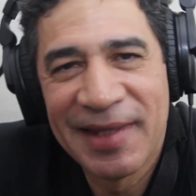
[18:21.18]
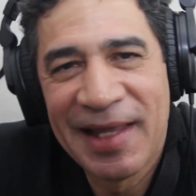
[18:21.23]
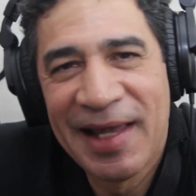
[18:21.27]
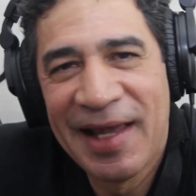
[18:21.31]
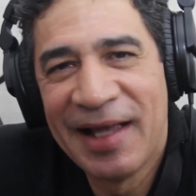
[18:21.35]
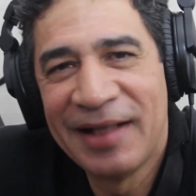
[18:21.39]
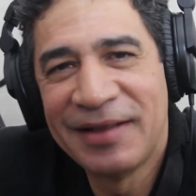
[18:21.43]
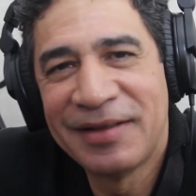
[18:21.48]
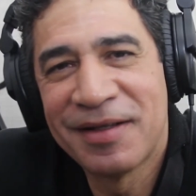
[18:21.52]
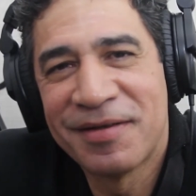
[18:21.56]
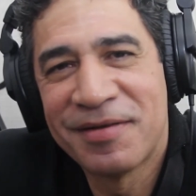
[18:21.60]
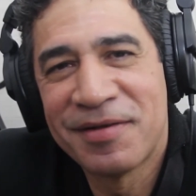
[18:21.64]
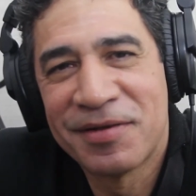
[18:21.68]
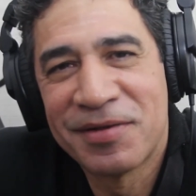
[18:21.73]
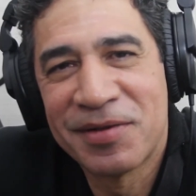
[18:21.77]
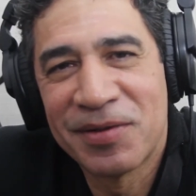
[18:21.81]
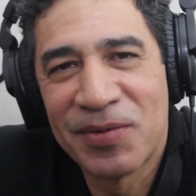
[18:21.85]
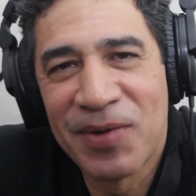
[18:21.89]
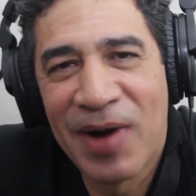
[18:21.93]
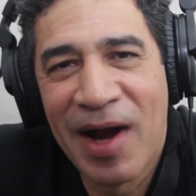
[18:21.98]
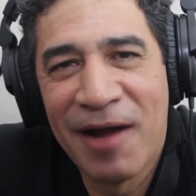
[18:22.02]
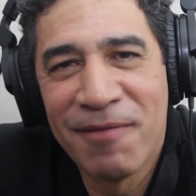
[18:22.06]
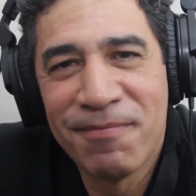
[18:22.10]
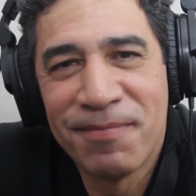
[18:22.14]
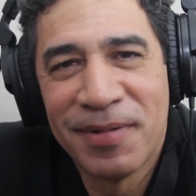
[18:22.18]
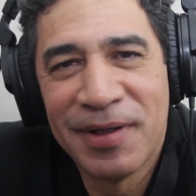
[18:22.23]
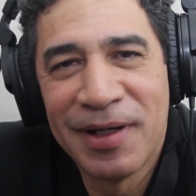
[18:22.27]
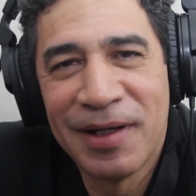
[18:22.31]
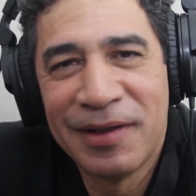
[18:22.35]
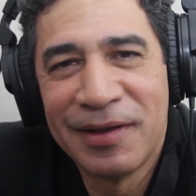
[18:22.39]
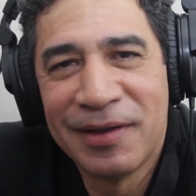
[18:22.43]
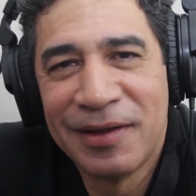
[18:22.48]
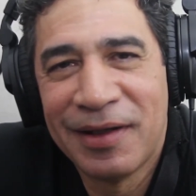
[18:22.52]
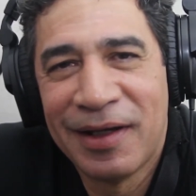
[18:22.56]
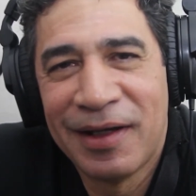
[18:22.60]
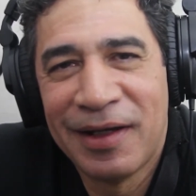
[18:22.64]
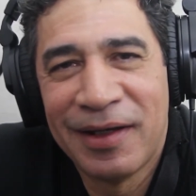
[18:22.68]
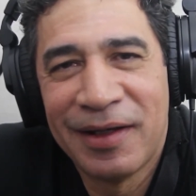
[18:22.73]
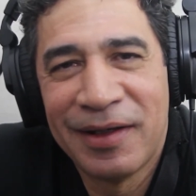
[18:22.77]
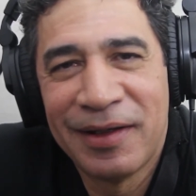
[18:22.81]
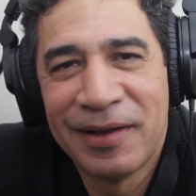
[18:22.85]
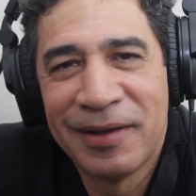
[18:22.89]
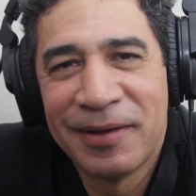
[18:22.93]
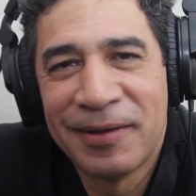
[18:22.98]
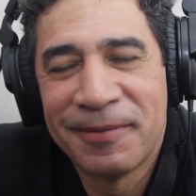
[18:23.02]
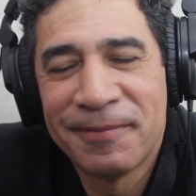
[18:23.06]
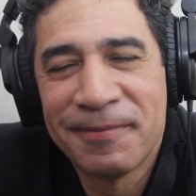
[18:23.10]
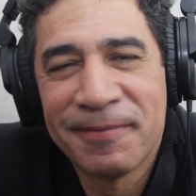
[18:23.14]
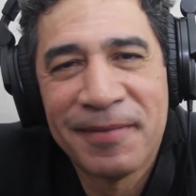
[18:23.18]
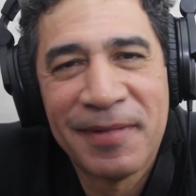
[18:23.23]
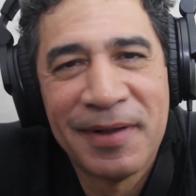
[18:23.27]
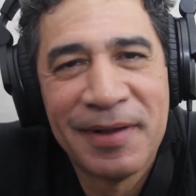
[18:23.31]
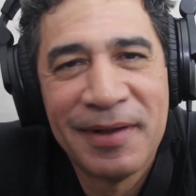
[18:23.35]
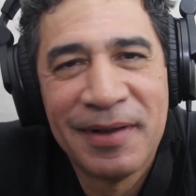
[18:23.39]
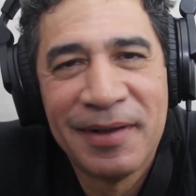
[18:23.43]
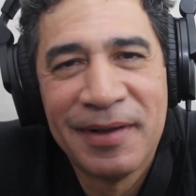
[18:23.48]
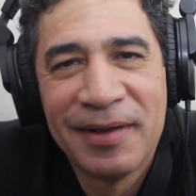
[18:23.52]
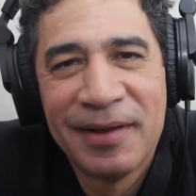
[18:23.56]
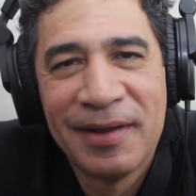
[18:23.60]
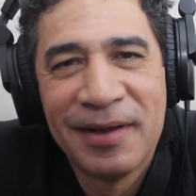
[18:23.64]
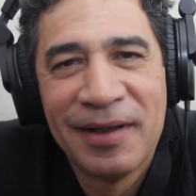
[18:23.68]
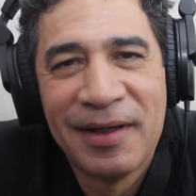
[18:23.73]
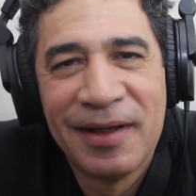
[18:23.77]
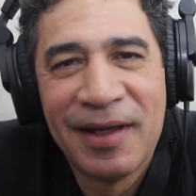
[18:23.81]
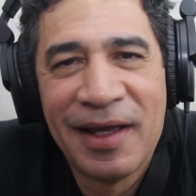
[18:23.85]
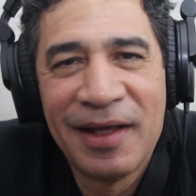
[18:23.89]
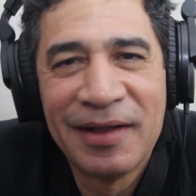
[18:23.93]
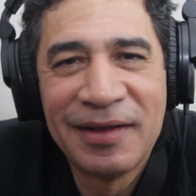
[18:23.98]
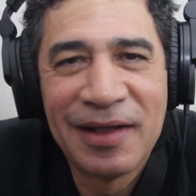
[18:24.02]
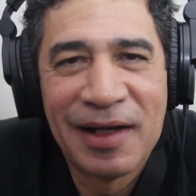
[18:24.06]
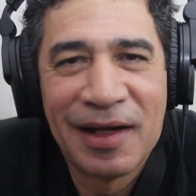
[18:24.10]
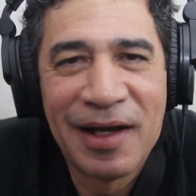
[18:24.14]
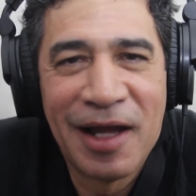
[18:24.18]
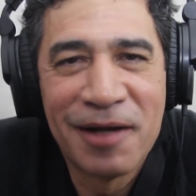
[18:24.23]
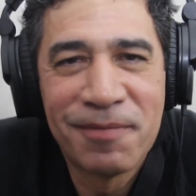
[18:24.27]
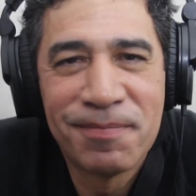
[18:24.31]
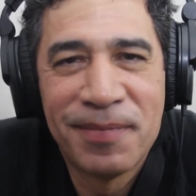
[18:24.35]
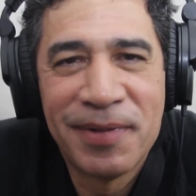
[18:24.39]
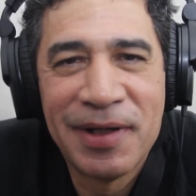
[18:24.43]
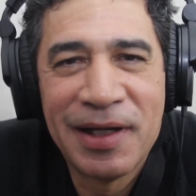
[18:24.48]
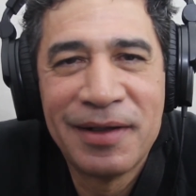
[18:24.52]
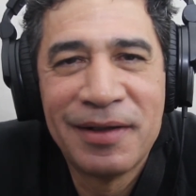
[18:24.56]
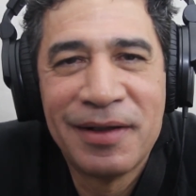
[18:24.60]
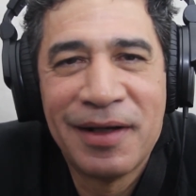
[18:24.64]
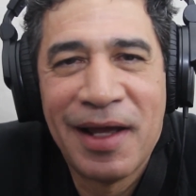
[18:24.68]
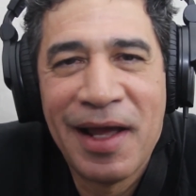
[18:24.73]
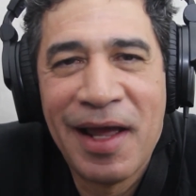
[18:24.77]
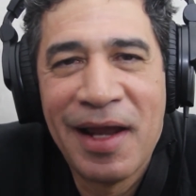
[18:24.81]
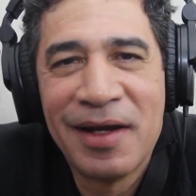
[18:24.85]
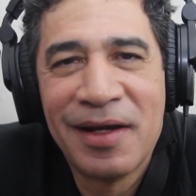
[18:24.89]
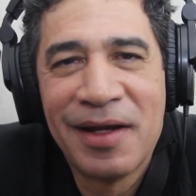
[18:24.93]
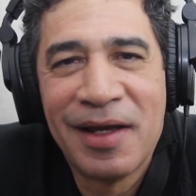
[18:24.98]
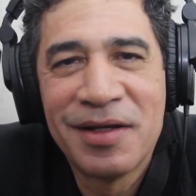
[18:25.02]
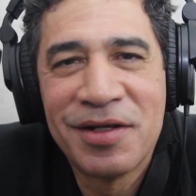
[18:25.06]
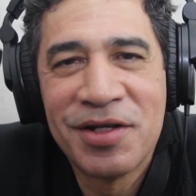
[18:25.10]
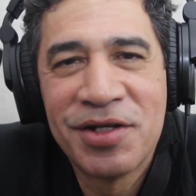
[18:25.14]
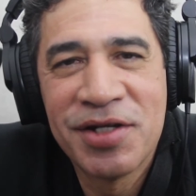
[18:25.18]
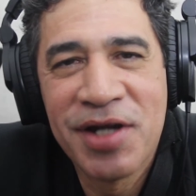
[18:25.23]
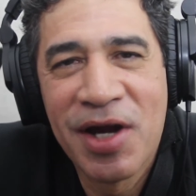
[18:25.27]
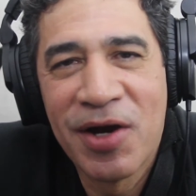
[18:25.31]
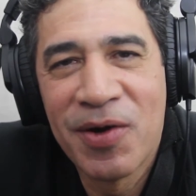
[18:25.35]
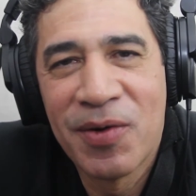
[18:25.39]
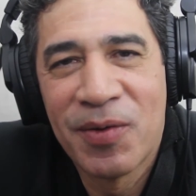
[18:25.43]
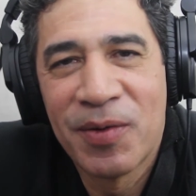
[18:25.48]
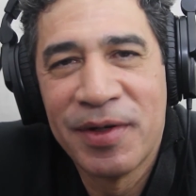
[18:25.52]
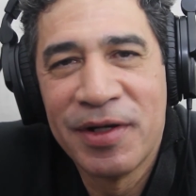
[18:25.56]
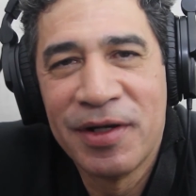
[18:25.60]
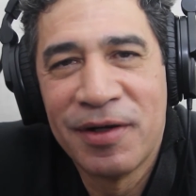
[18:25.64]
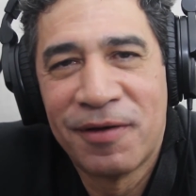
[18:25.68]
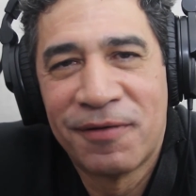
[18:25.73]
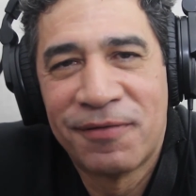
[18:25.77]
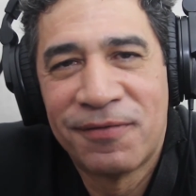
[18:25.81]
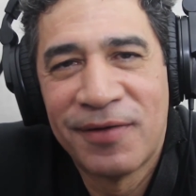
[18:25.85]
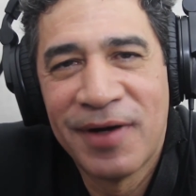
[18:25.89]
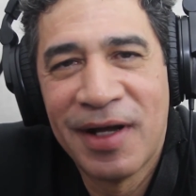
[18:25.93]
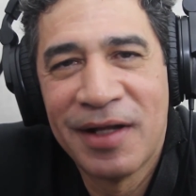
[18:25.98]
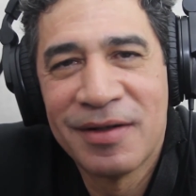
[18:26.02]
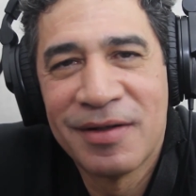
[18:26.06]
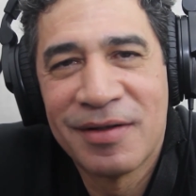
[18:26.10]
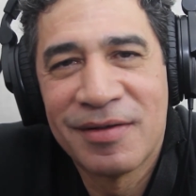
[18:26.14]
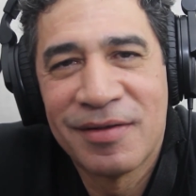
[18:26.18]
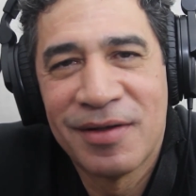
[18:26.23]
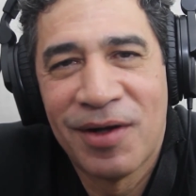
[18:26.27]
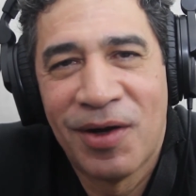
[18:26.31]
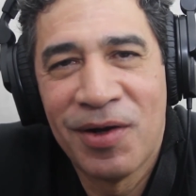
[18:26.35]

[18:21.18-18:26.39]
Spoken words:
hit the subscribe button, hit the like button, and share it with your friends.